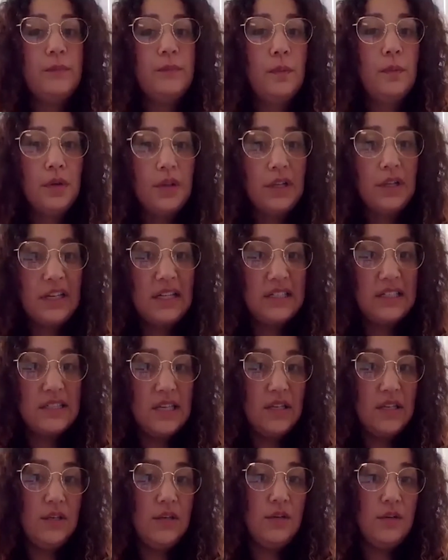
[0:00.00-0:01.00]
but we're going to
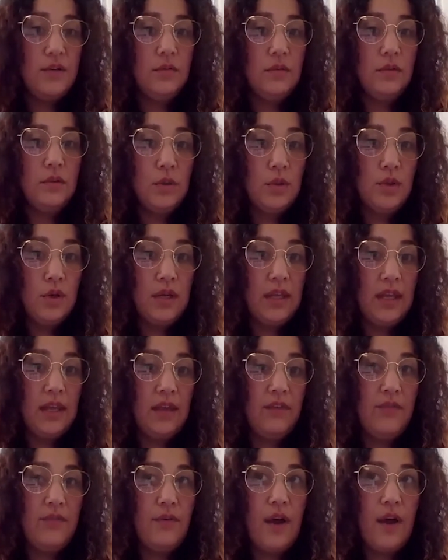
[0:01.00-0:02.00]
continue
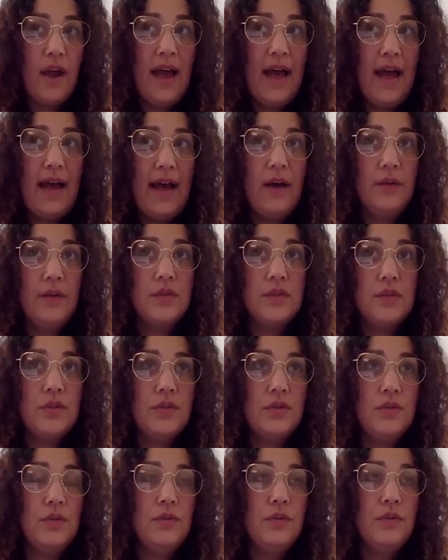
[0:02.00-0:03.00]
looking for how
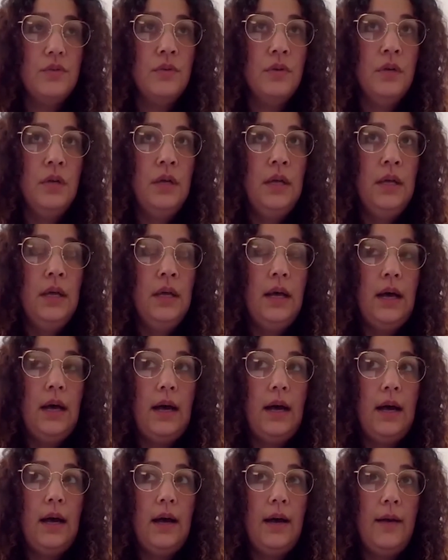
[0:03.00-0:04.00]
to
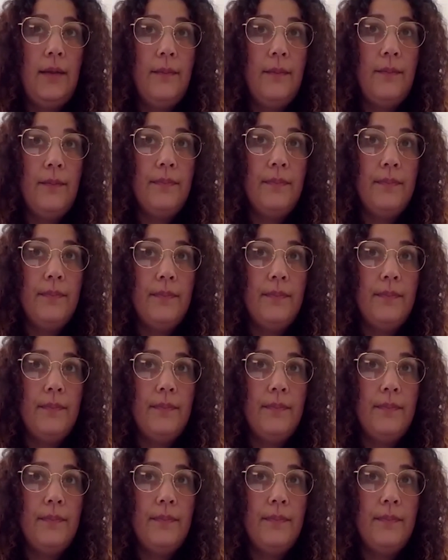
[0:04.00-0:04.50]
kind